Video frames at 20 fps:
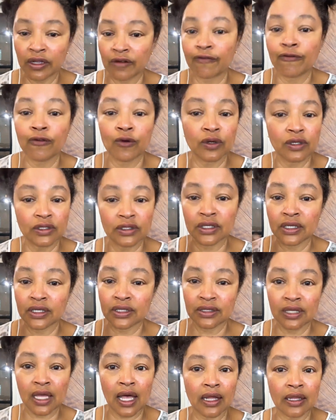
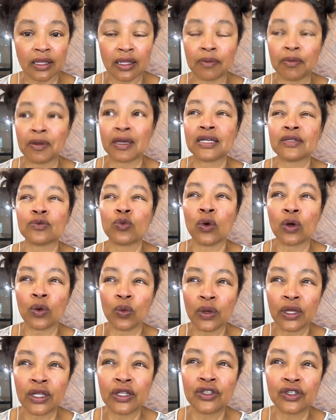reinforce exactly.
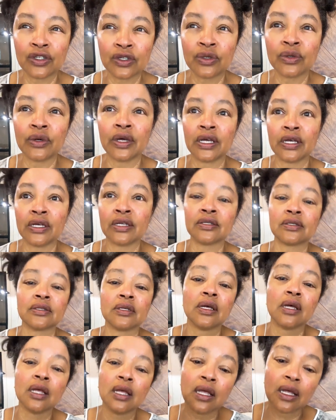Because what we do
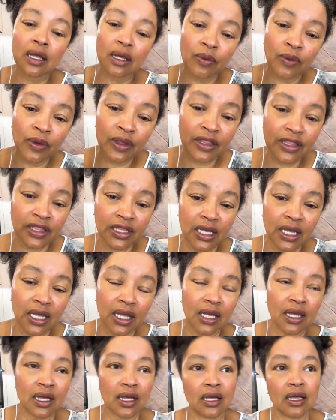is we
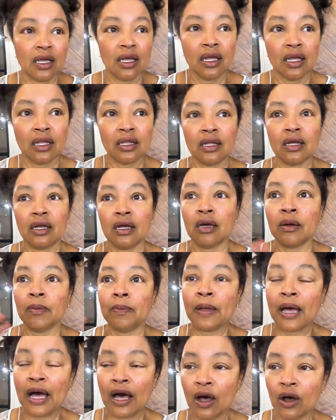think
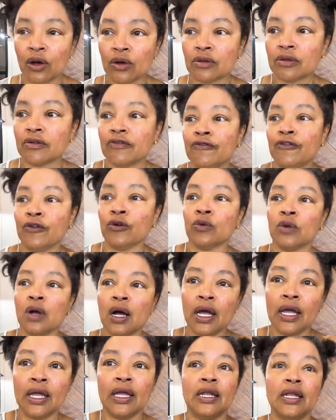about
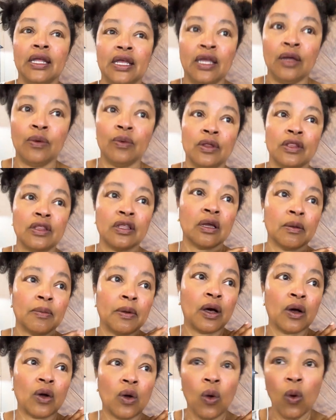variety, we
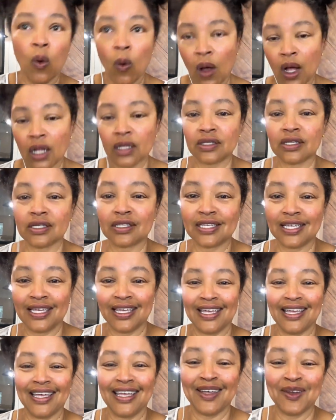think about
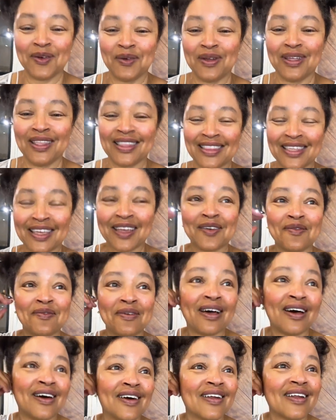quantity, we
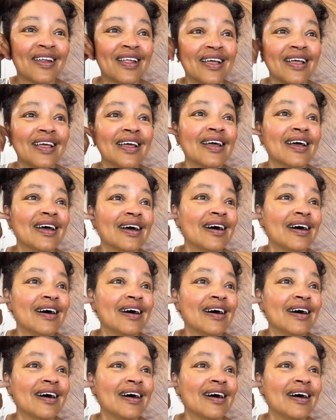think about